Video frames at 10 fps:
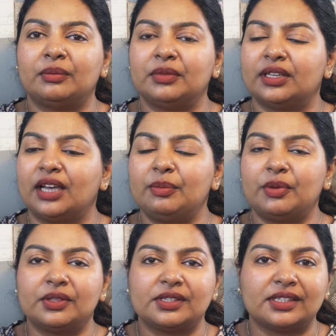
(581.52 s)
the
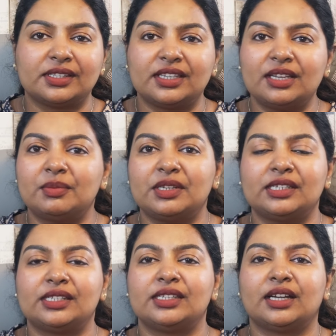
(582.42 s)
hypothesis statement
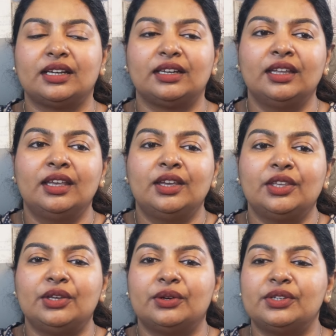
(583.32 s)
is done,
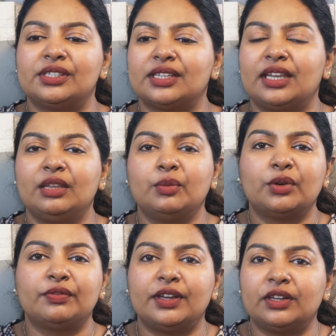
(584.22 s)
you're deciding
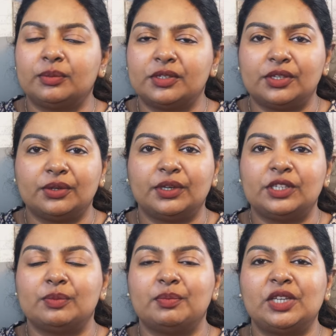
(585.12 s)
what variables you're going
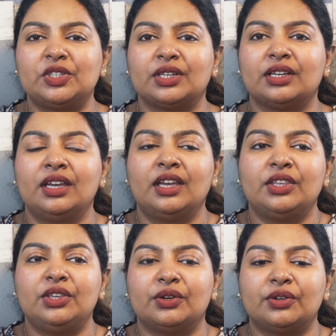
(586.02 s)
to measure,
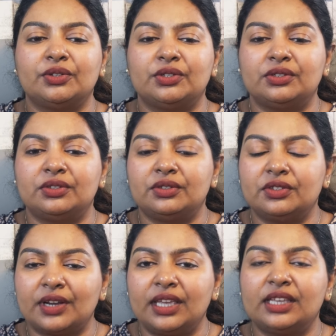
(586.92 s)
you're
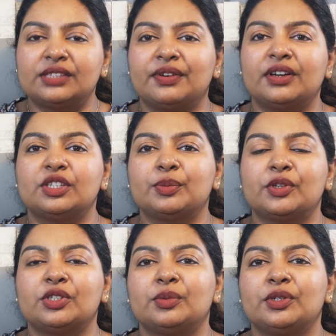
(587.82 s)
trying as far as
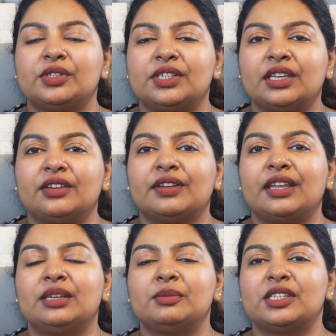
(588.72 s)
possible to take a
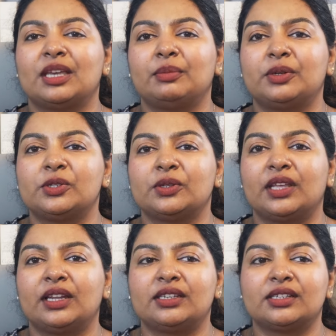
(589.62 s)
random sample so
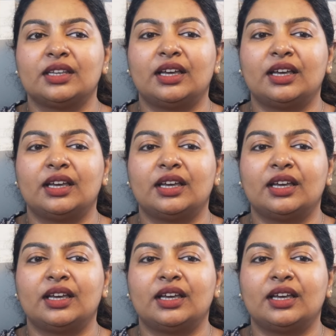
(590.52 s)
that